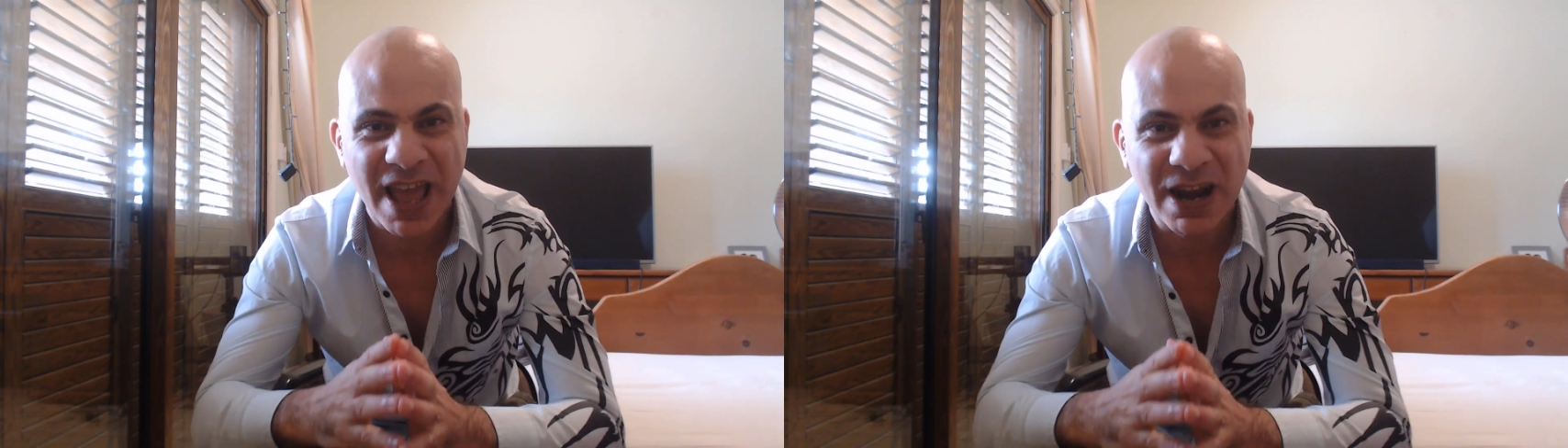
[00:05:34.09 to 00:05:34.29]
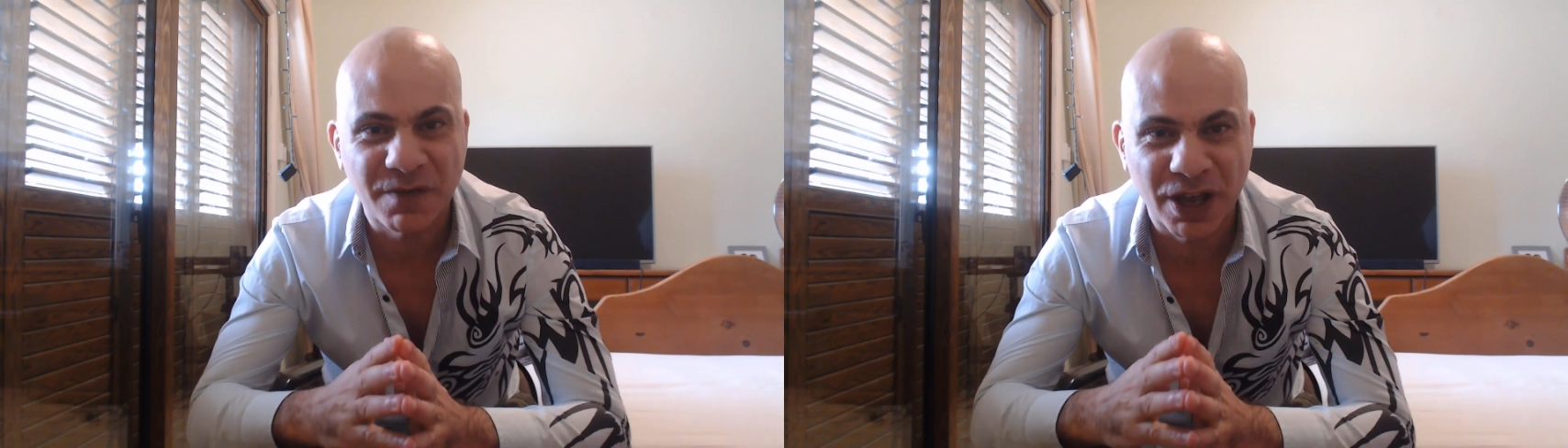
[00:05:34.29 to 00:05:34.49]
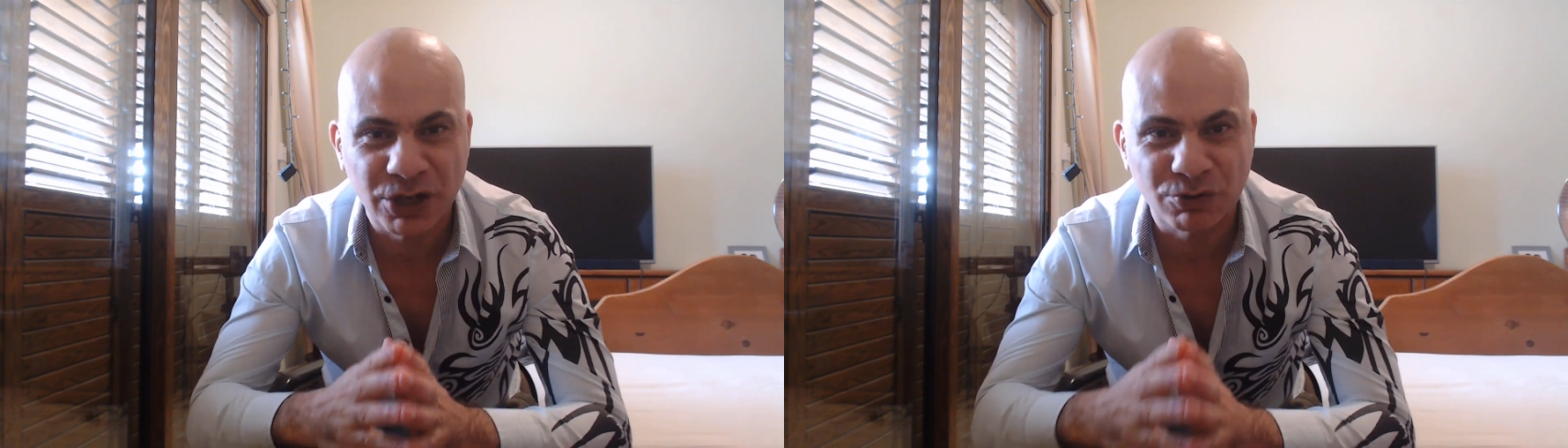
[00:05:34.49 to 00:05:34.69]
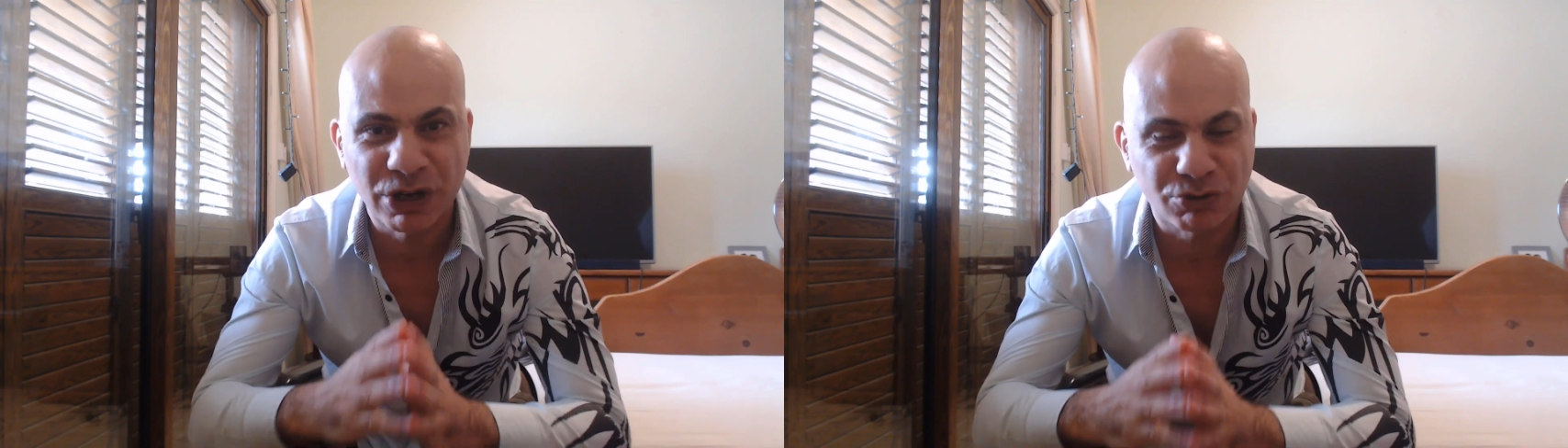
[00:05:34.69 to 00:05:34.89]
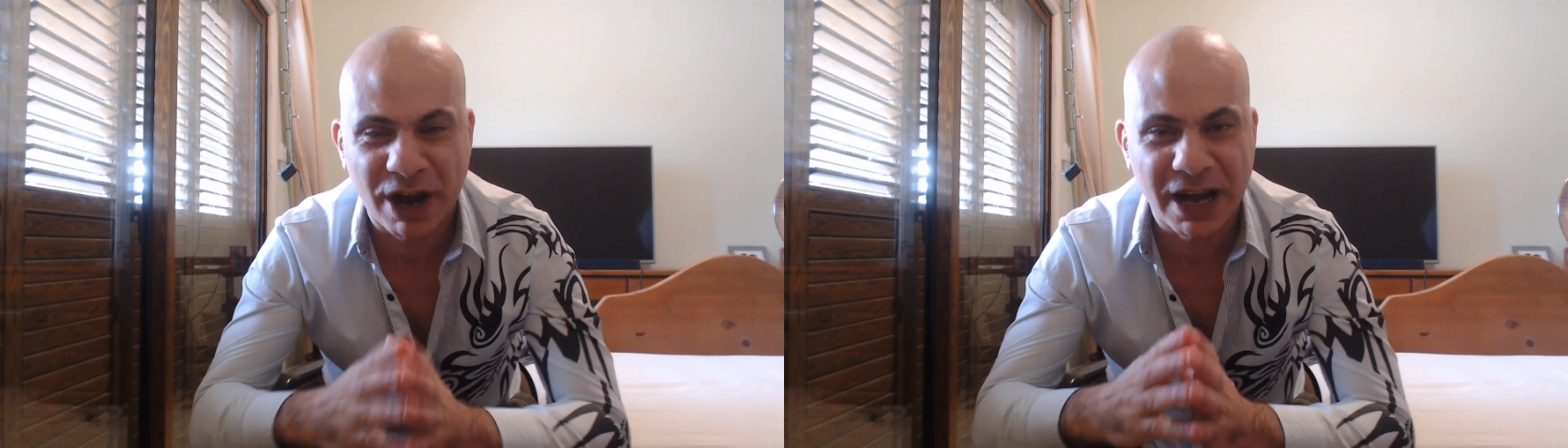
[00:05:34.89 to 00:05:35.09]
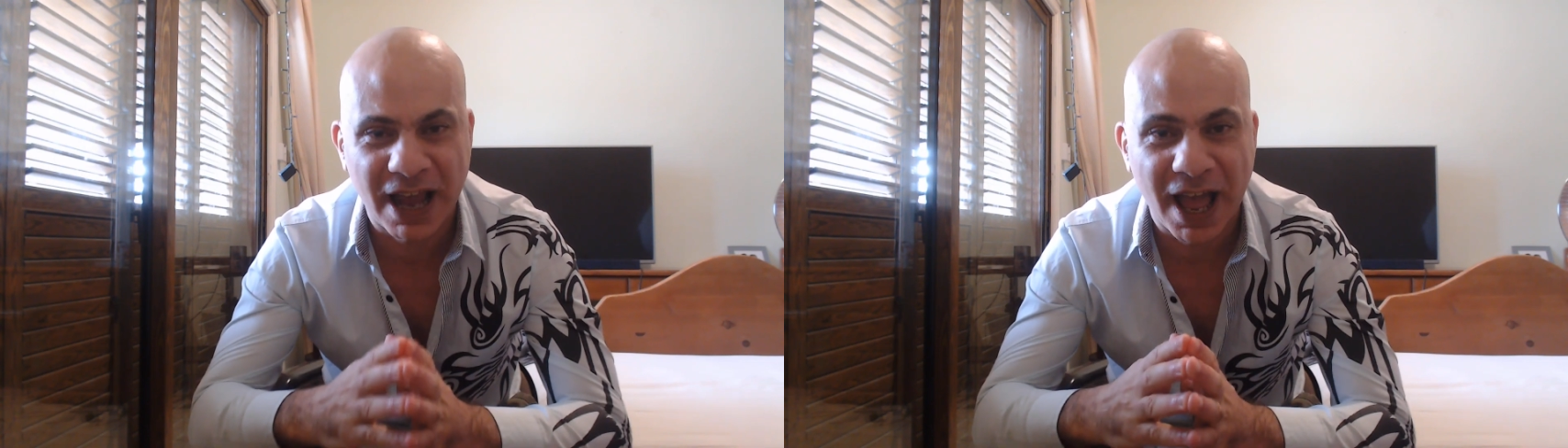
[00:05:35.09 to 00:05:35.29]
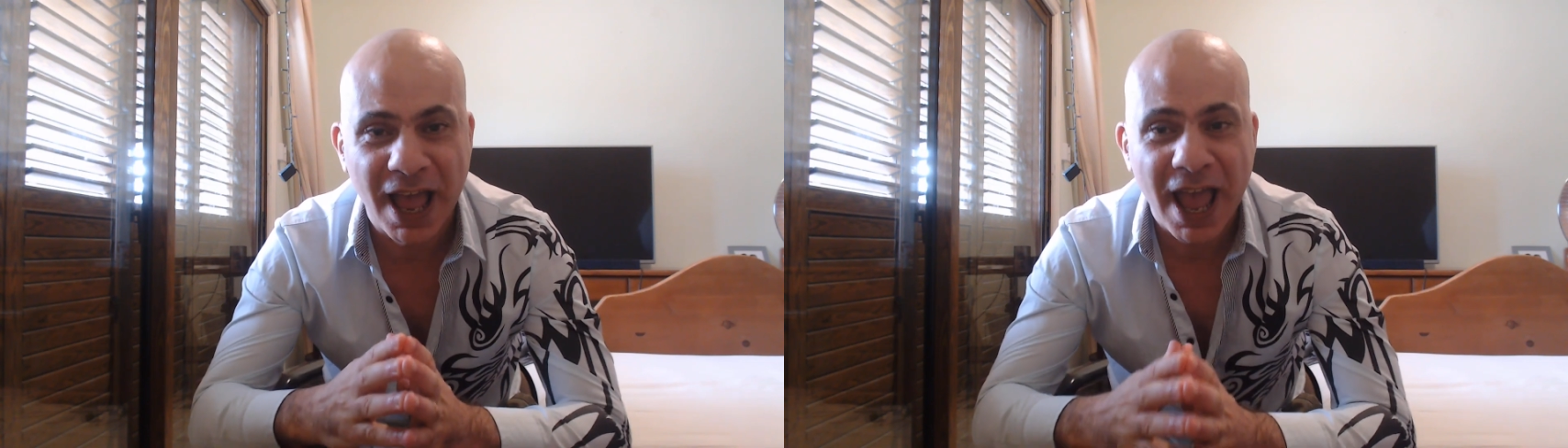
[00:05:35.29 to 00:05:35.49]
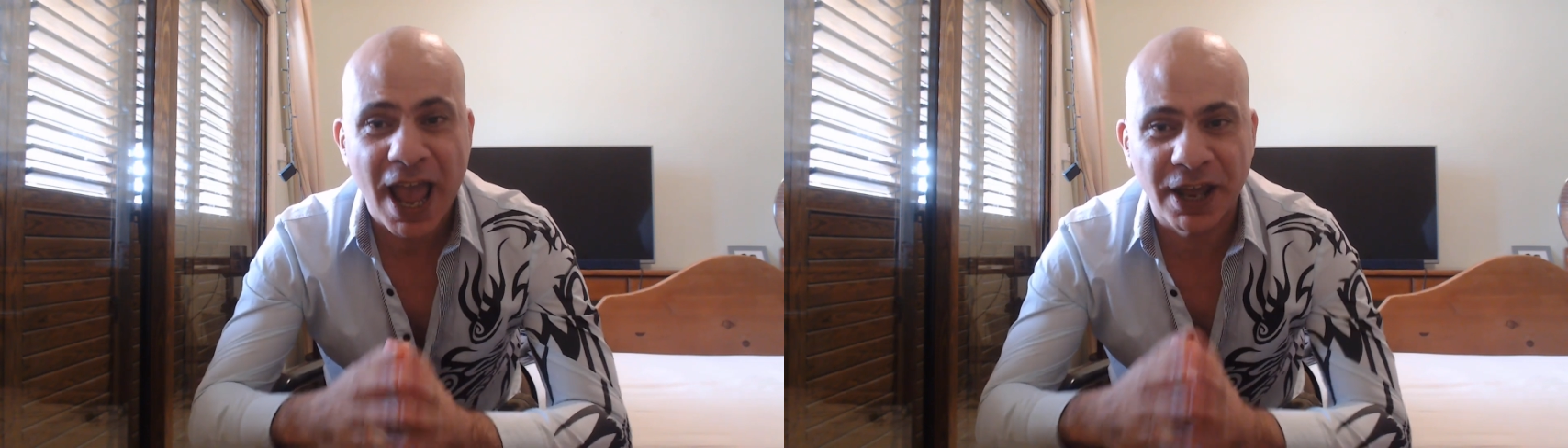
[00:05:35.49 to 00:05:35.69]
anniversary trailer.
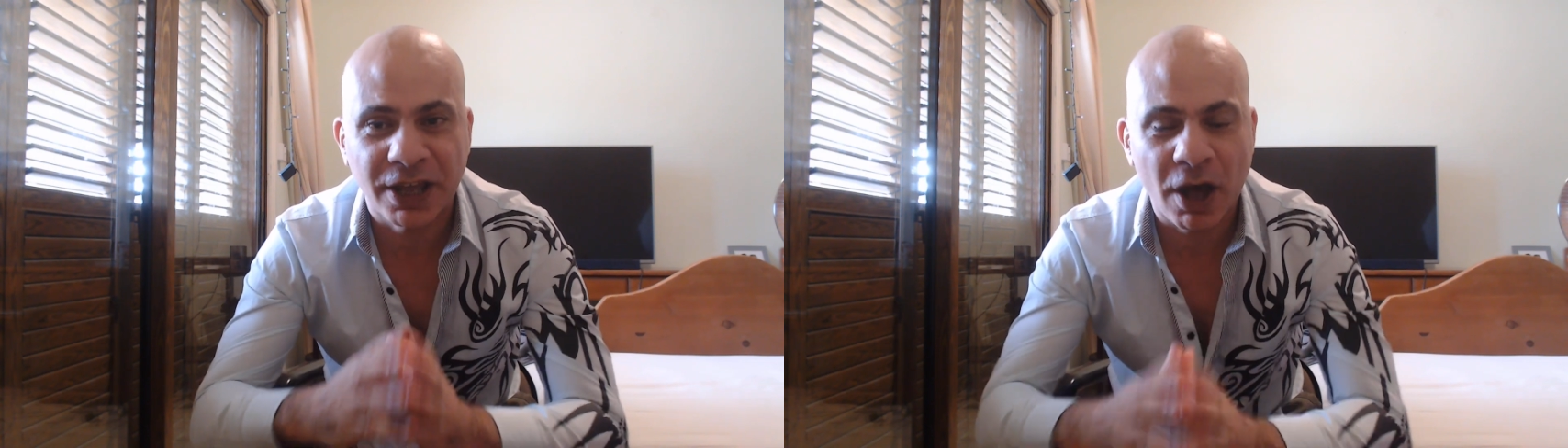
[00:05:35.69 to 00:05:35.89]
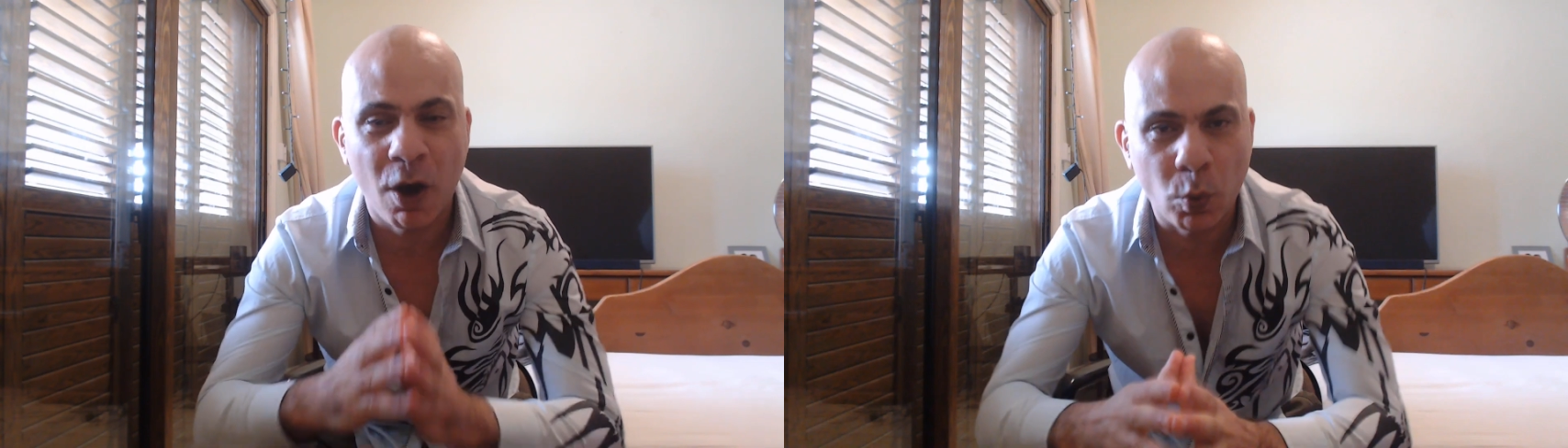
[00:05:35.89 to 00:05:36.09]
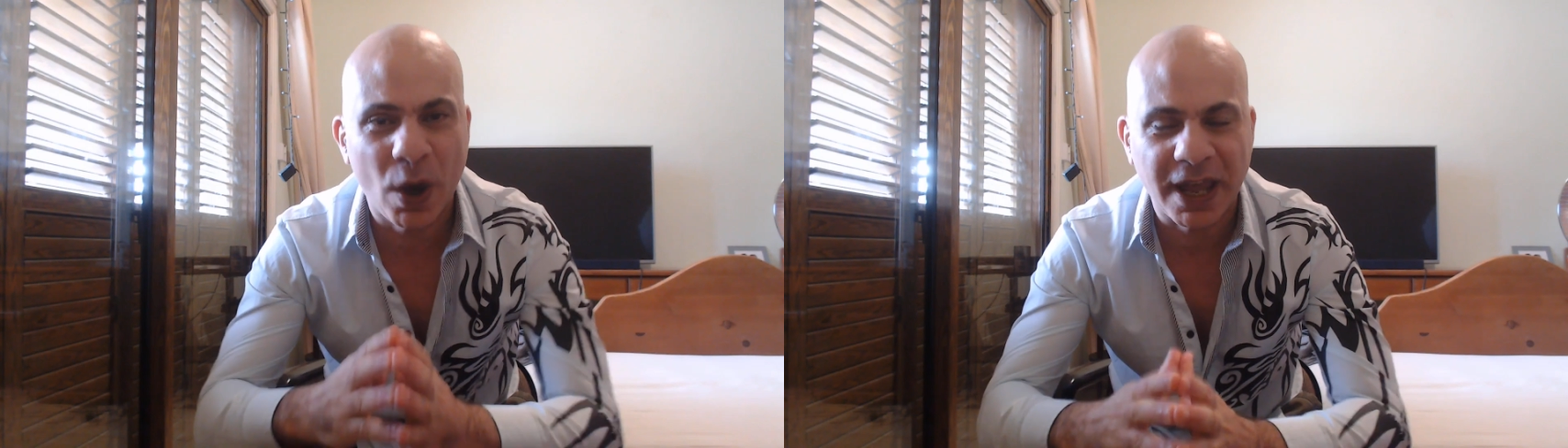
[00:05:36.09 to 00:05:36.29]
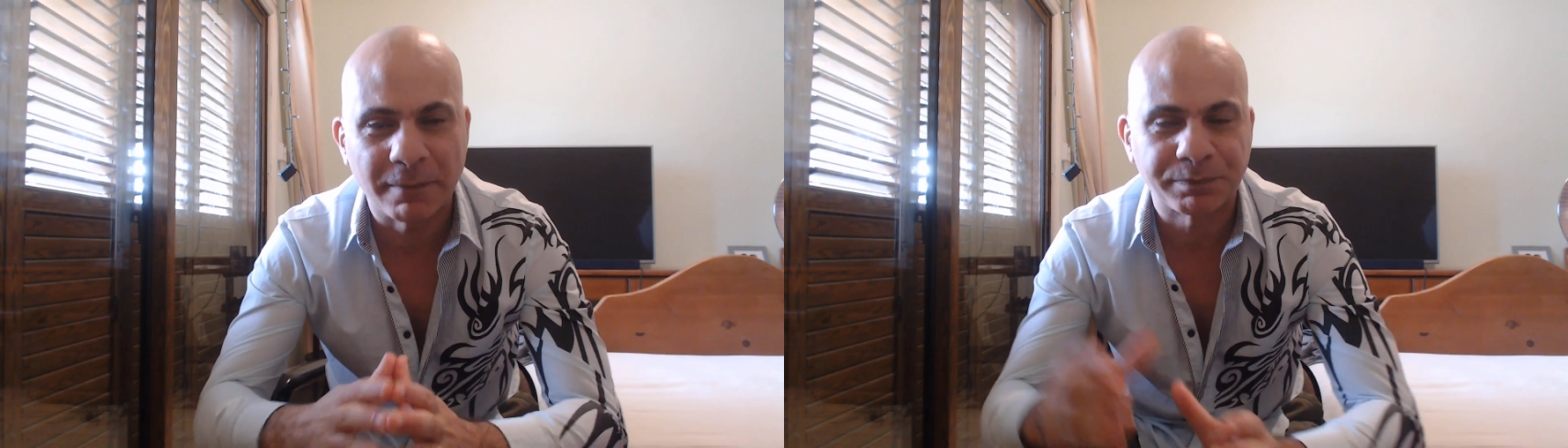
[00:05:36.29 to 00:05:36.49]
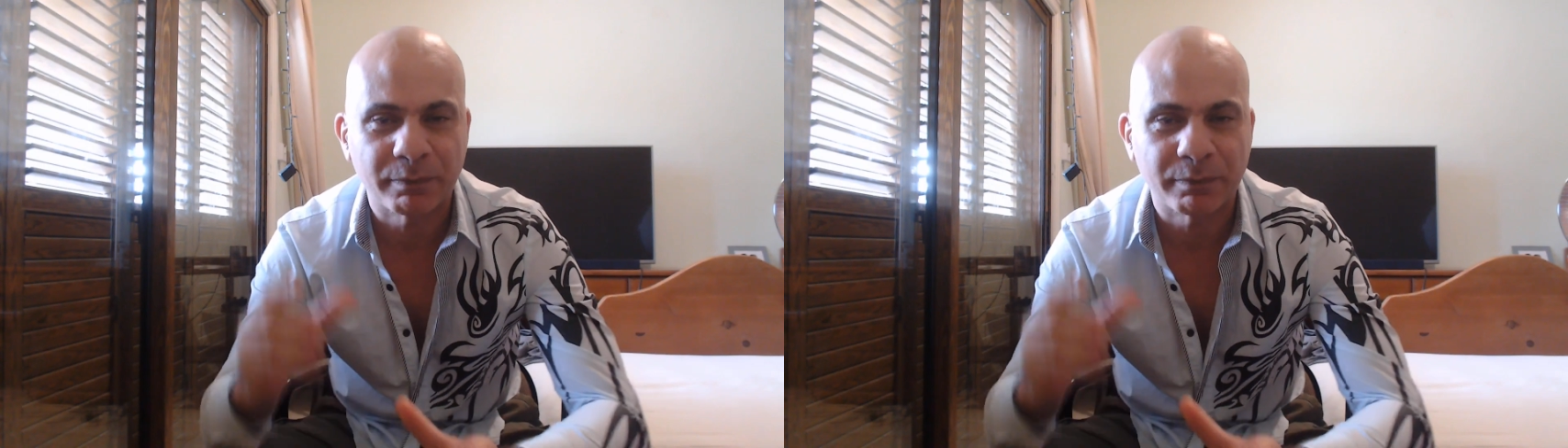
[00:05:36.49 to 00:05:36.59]
And I can't wait.